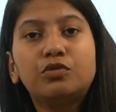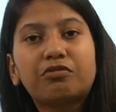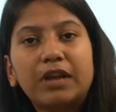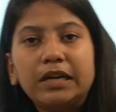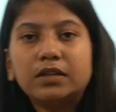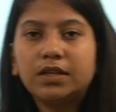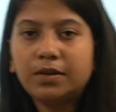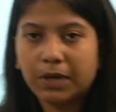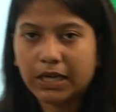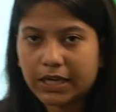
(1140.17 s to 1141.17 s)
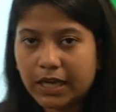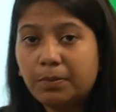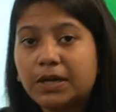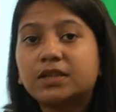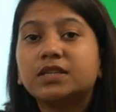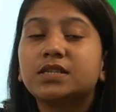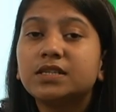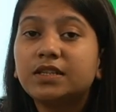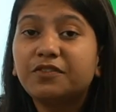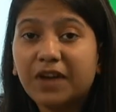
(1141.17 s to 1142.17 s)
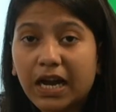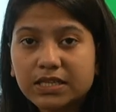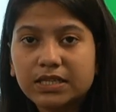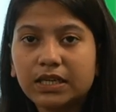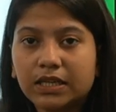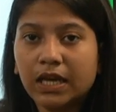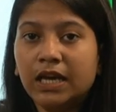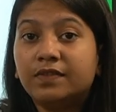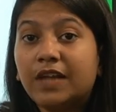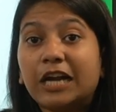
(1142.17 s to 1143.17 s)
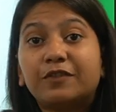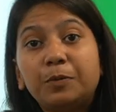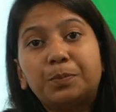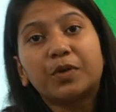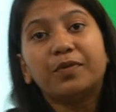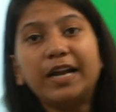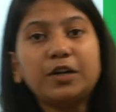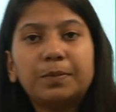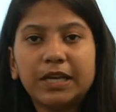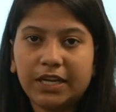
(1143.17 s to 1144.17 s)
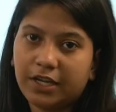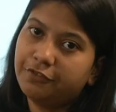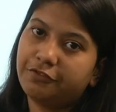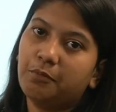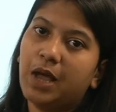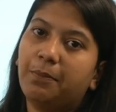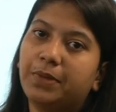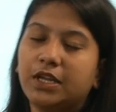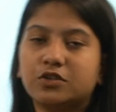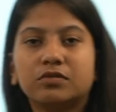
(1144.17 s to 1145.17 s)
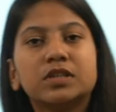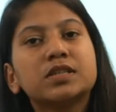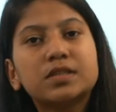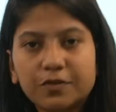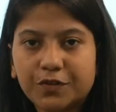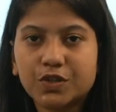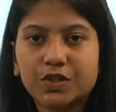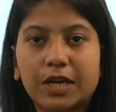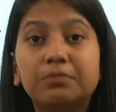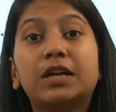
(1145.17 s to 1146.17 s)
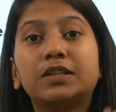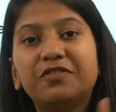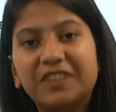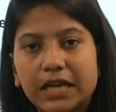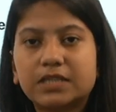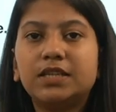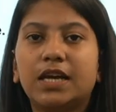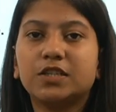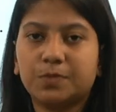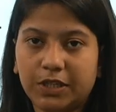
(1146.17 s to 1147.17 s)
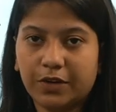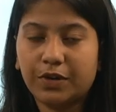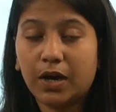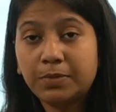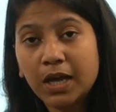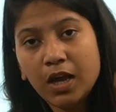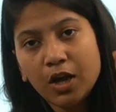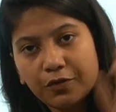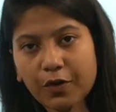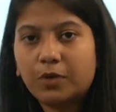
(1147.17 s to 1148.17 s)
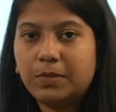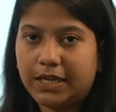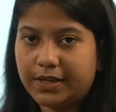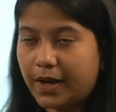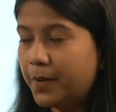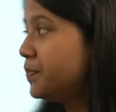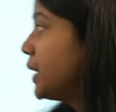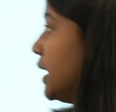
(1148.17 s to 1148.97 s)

to treat the malaria but this is the vaccine that will prevent malaria from happening so this is the first time that the vaccine has been developed for malaria